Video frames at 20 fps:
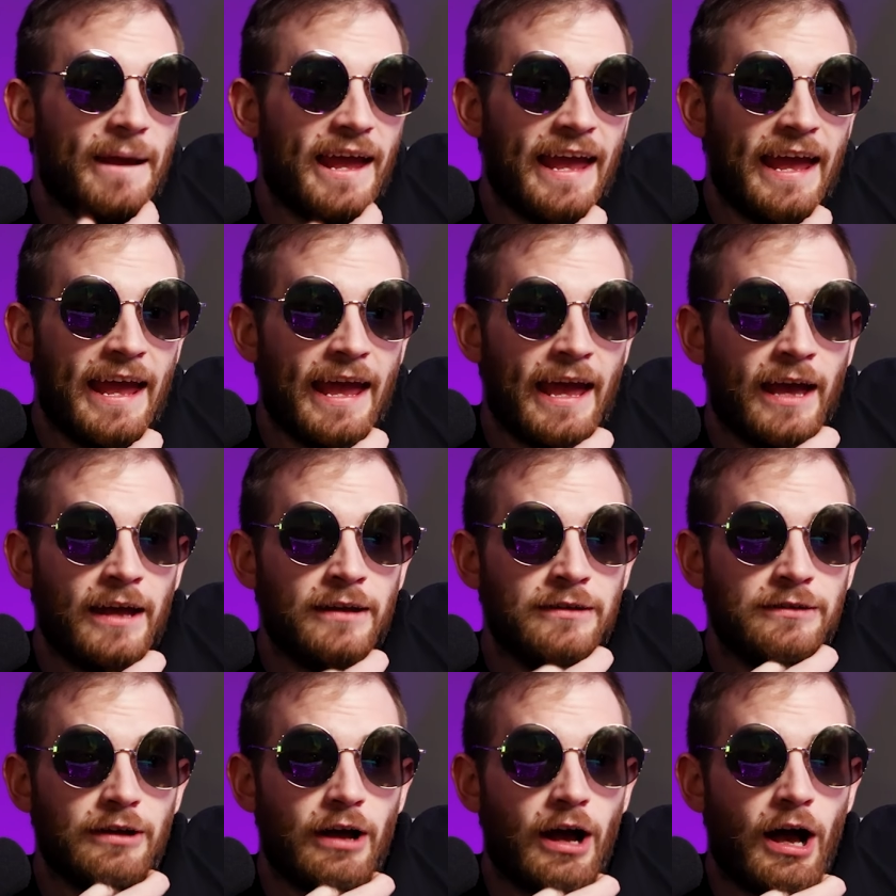
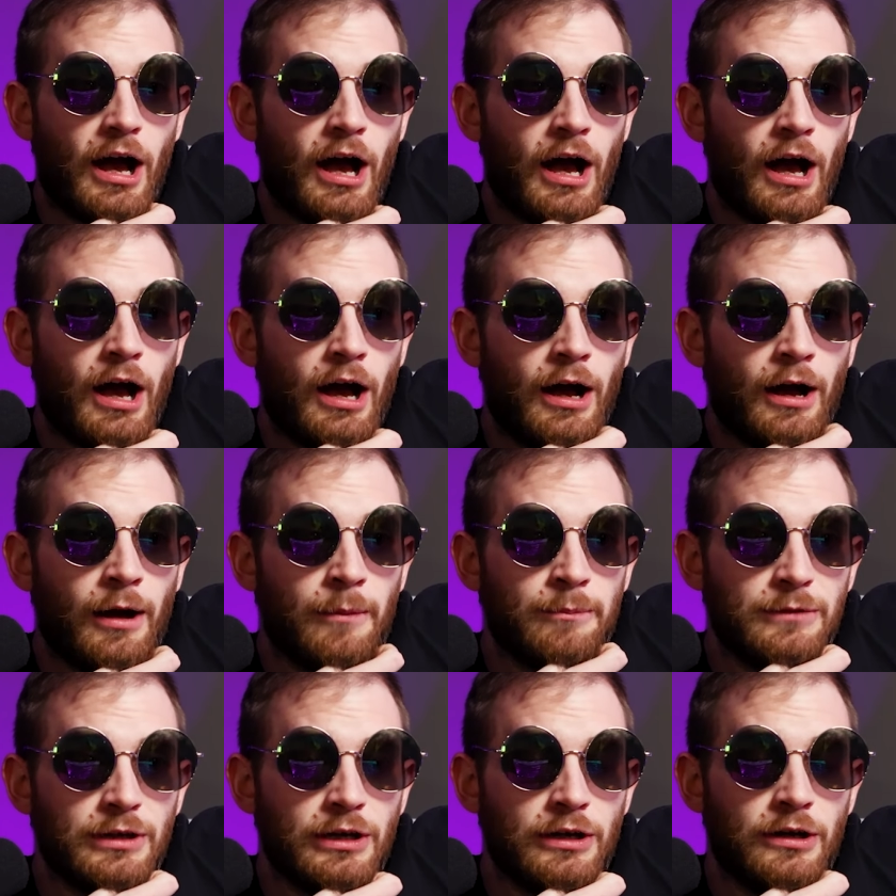And
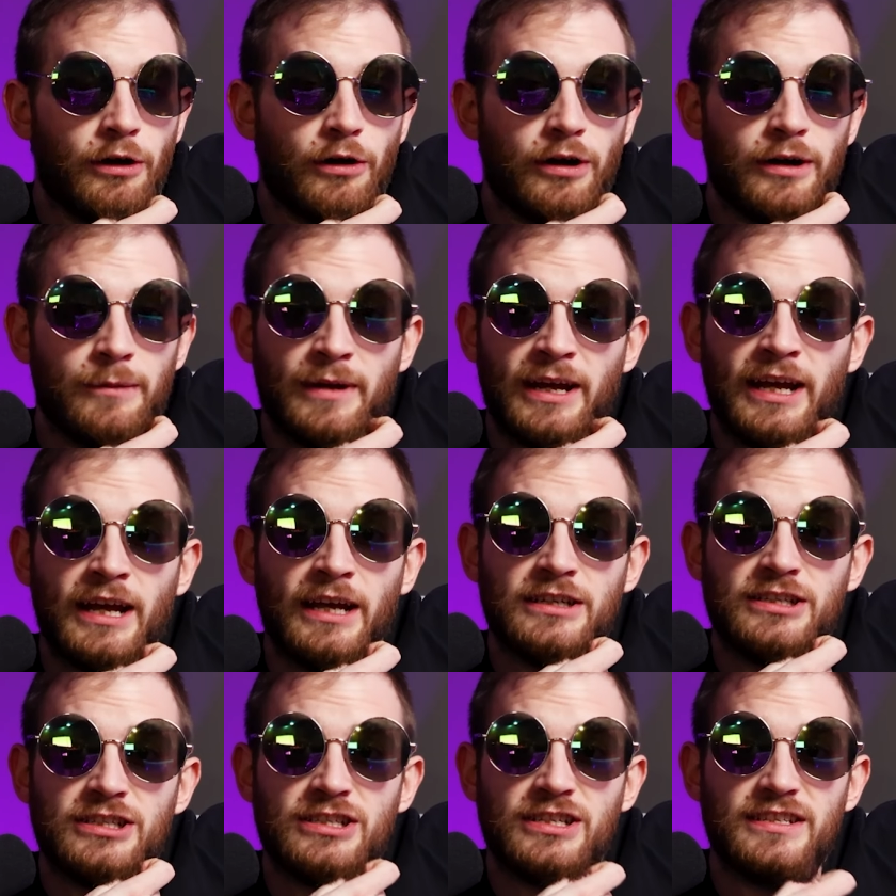um, you know what I
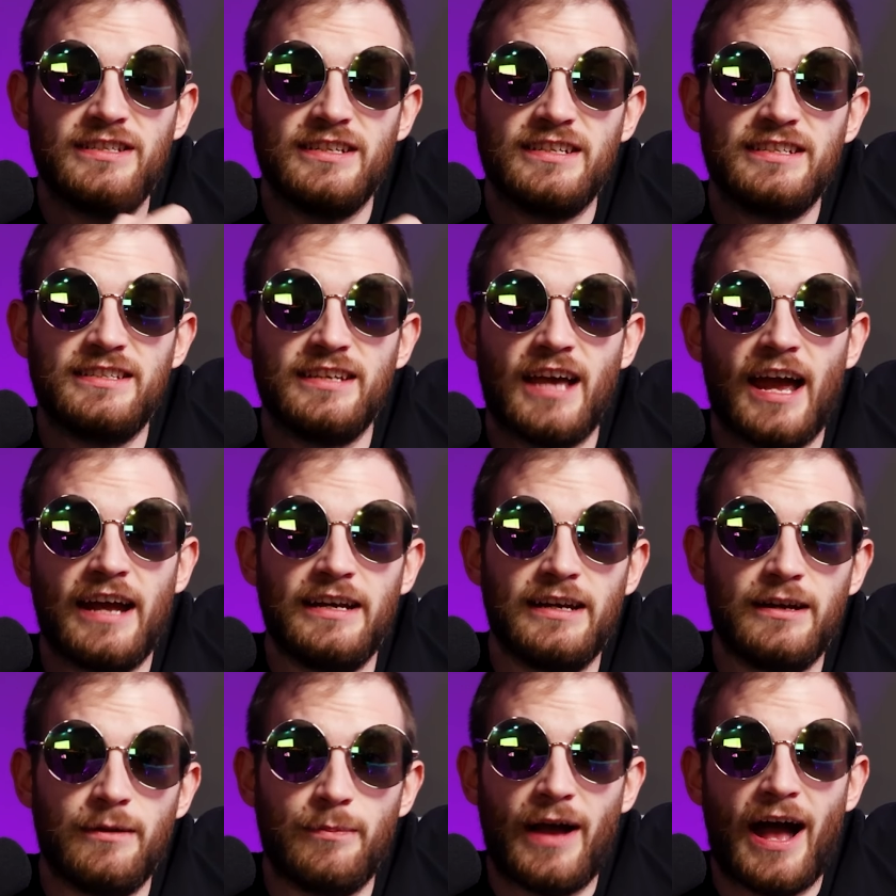mean? She's
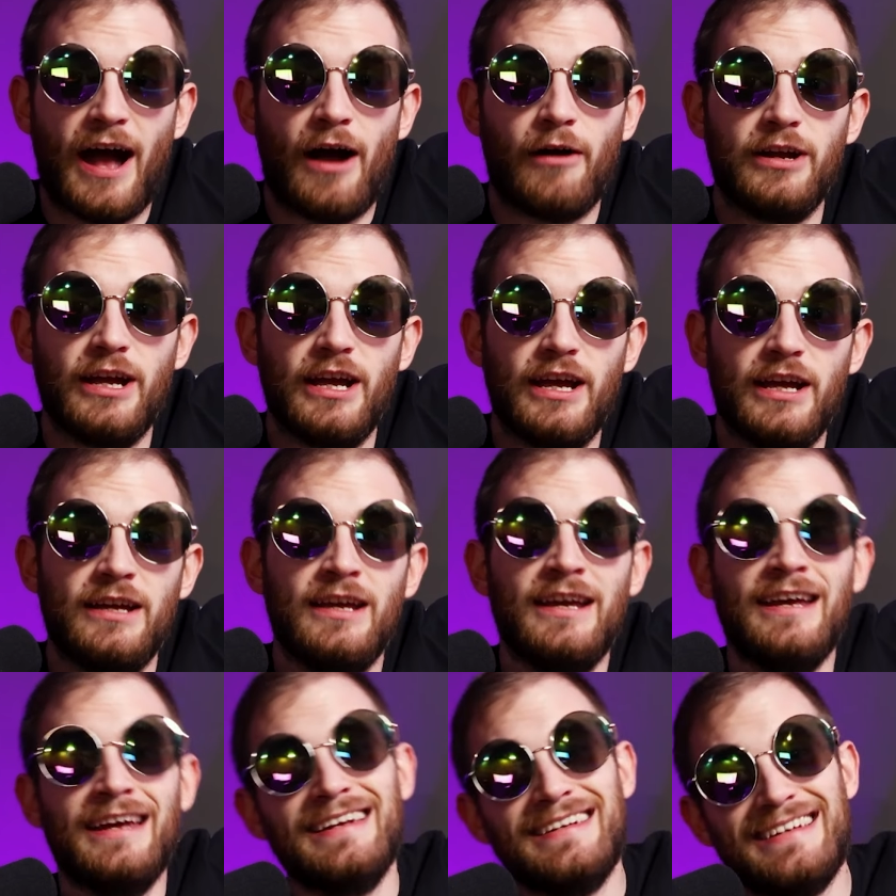excited about
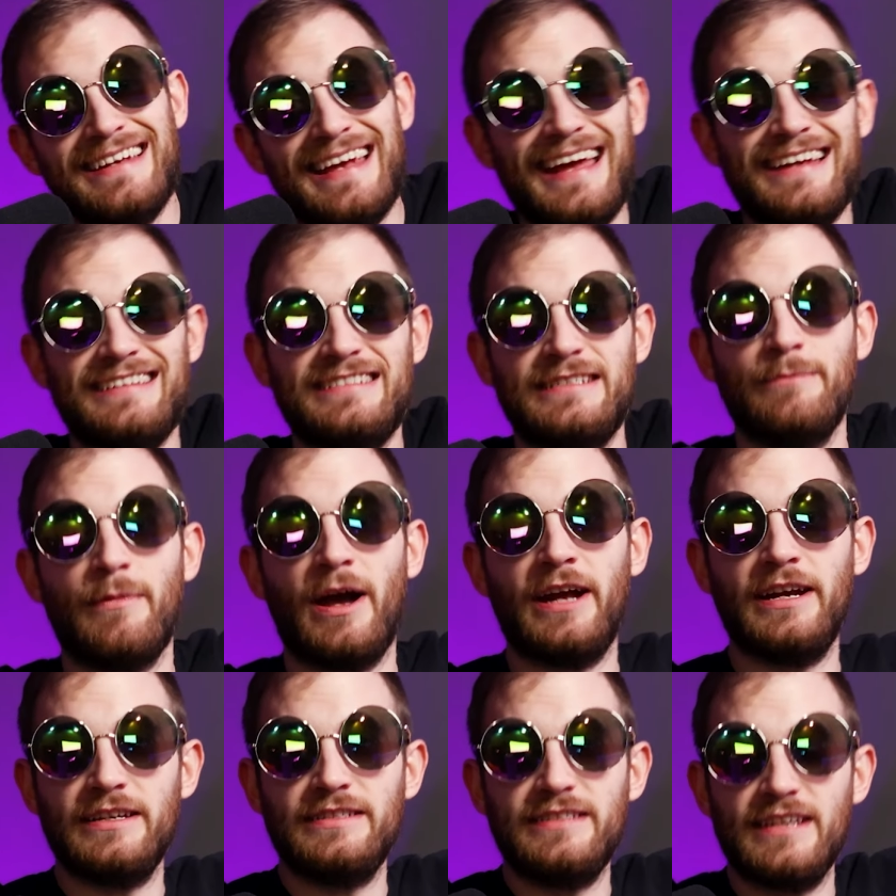it. Yeah, she
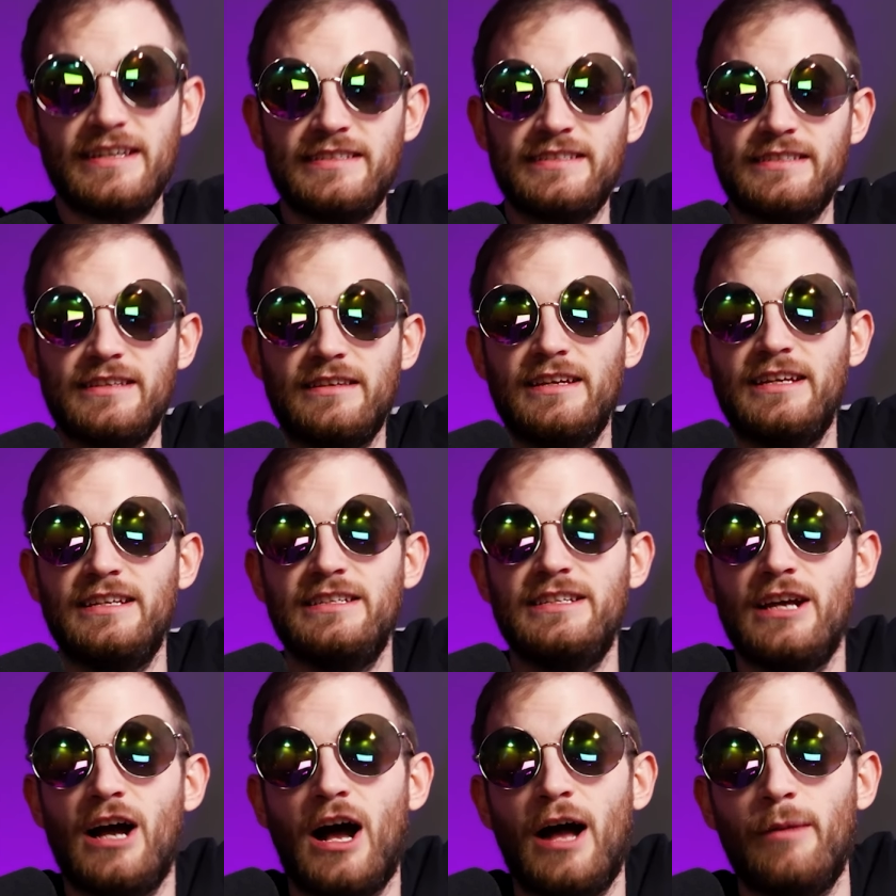might have dissed
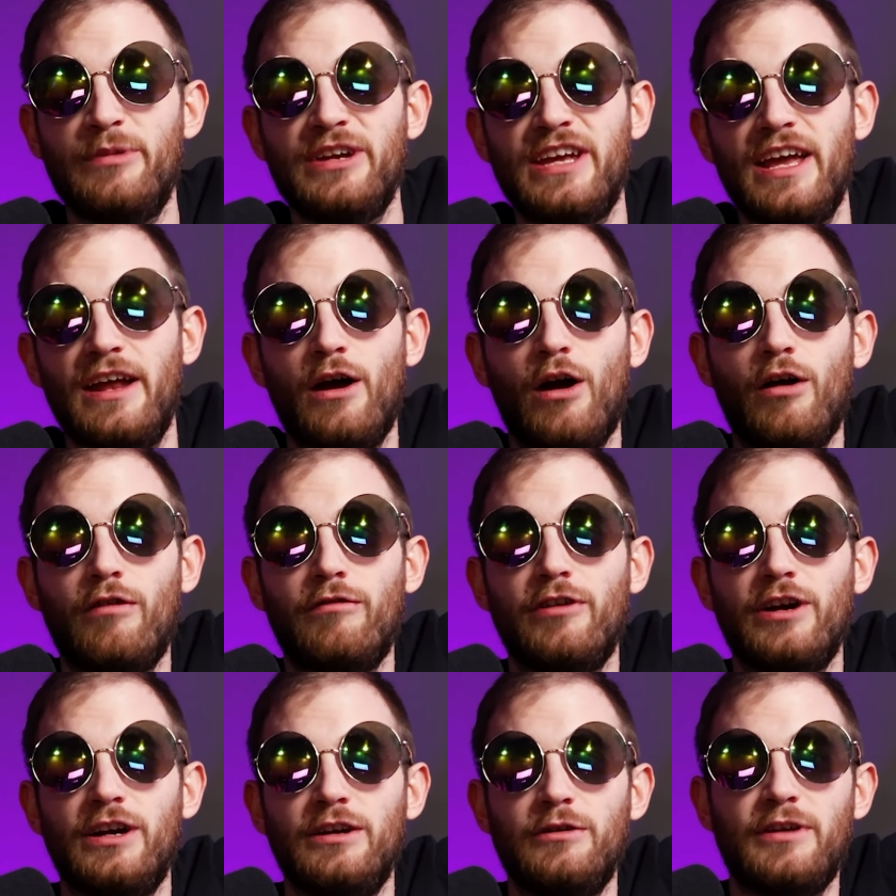Celine Dion, but get
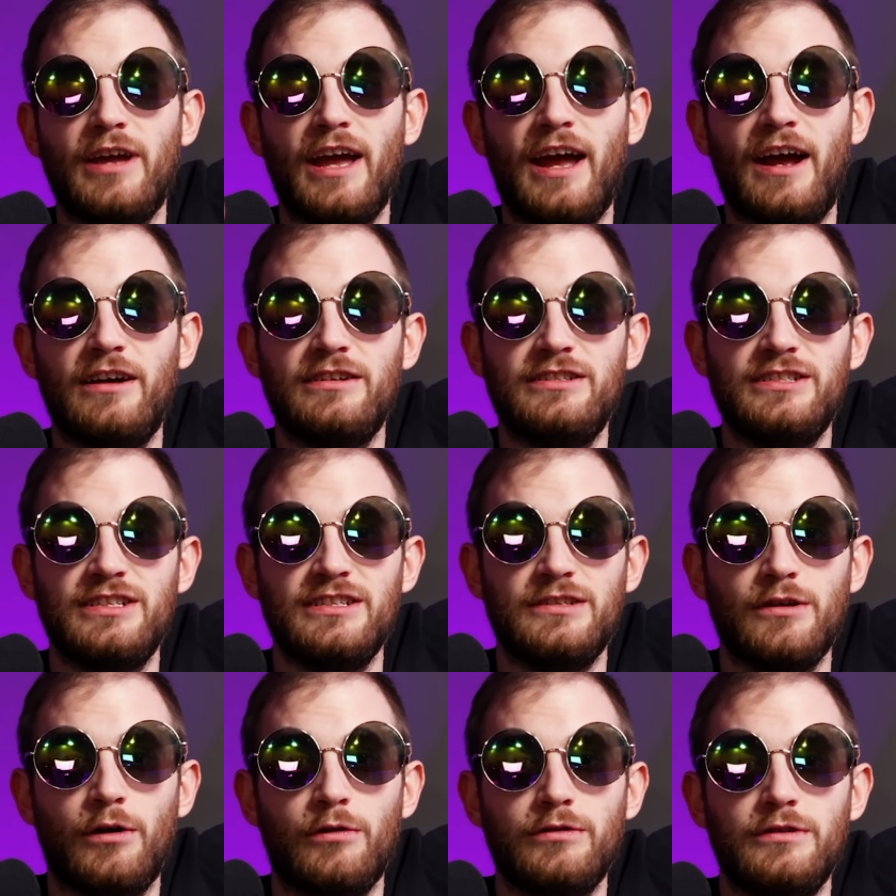over it. Who cares?
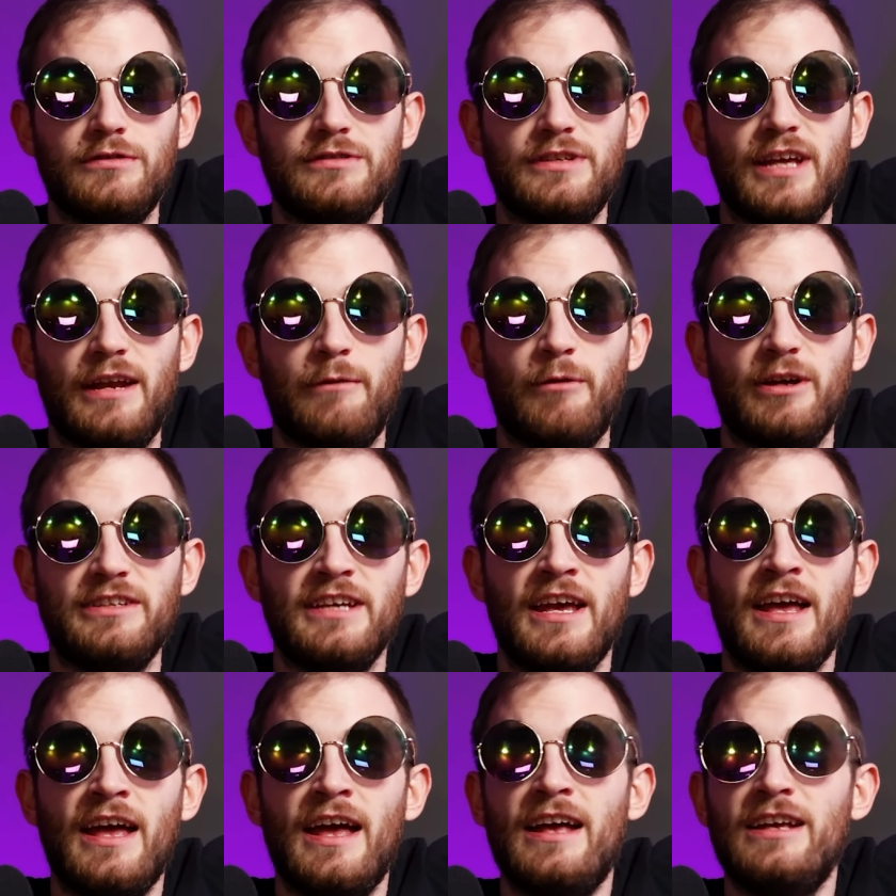She's old news anyways.